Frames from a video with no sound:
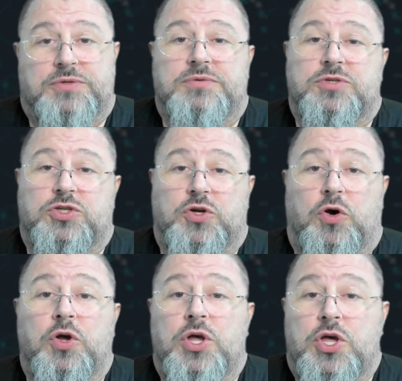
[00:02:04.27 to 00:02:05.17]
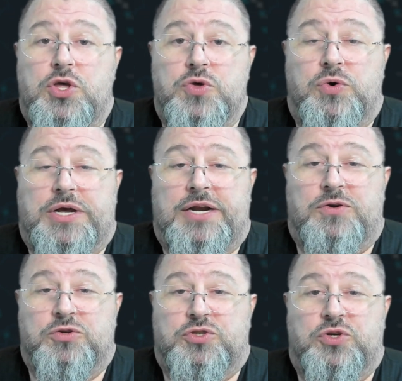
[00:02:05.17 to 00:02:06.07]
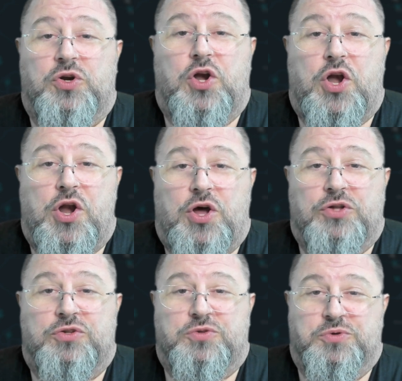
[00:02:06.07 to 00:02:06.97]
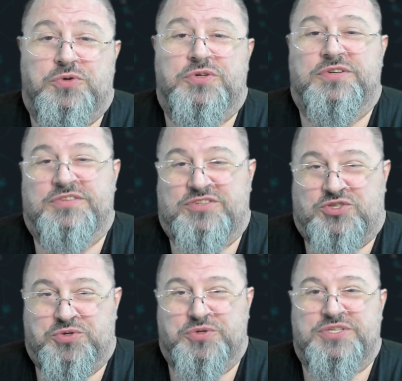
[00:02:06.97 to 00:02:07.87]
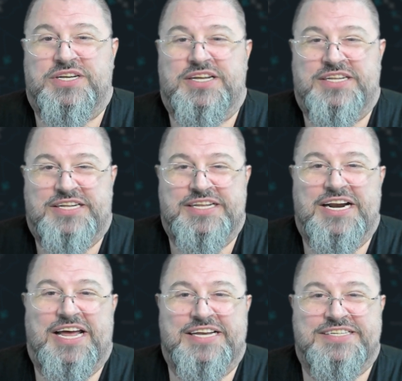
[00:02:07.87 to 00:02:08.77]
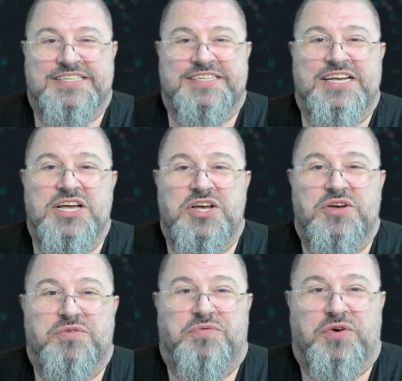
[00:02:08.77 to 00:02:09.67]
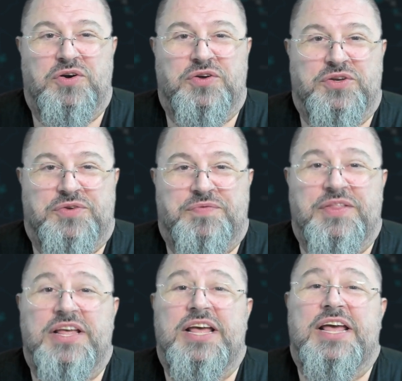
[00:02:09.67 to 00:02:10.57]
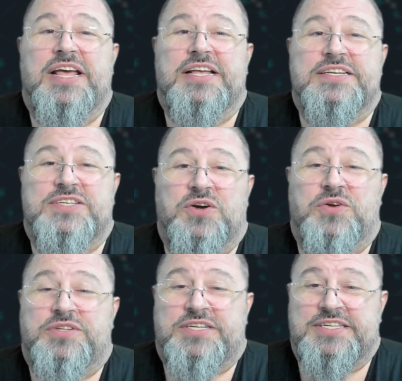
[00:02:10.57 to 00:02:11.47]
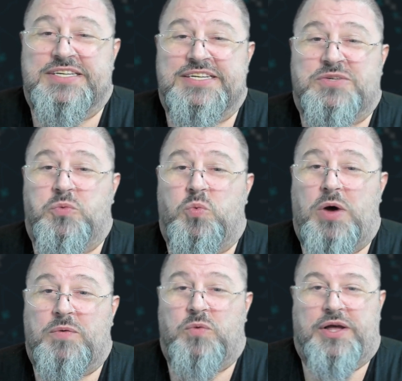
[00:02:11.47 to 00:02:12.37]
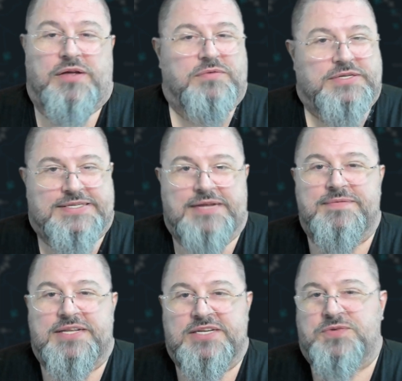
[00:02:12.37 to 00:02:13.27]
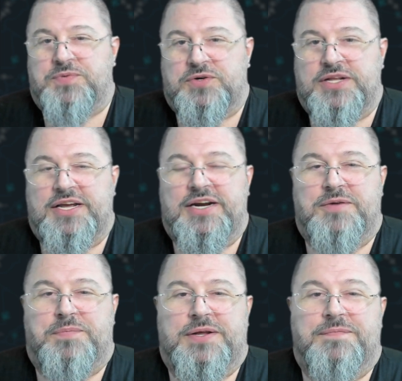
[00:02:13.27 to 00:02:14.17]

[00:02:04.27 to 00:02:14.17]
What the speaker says: So you can also not to choose that the license follow you. So this is one way. Same things for the airplane.